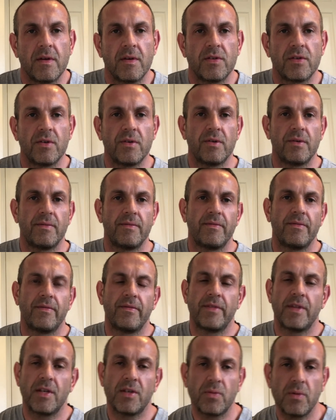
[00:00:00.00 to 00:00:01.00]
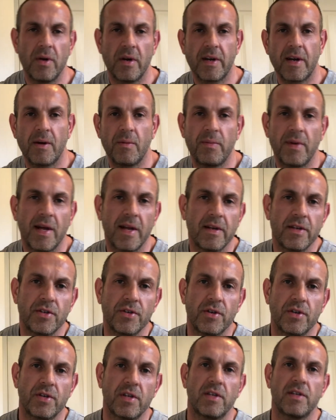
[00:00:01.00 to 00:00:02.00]
So this workout plan is
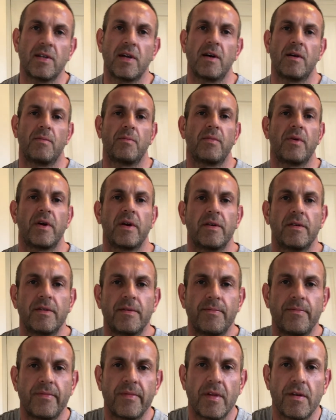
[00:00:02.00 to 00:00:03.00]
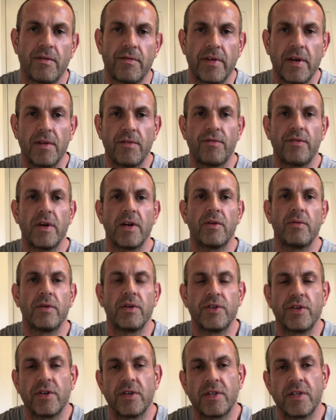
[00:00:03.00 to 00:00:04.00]
just a starting point. Feel free to
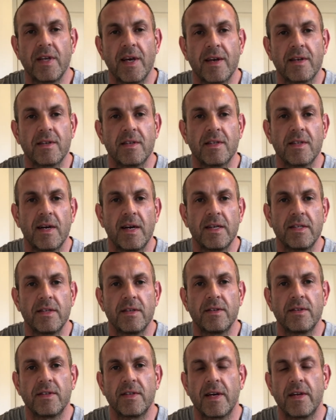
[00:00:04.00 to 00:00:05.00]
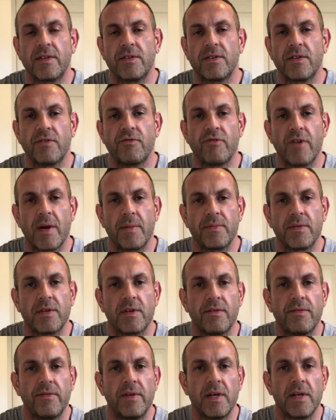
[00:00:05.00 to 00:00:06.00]
adjust the exercises, sets and reps
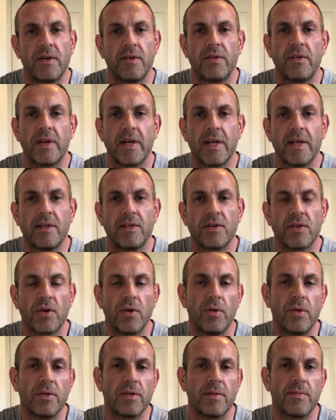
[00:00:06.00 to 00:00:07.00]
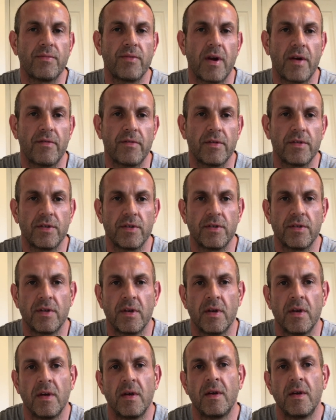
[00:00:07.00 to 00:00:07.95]
to fit your needs, goals and preferences.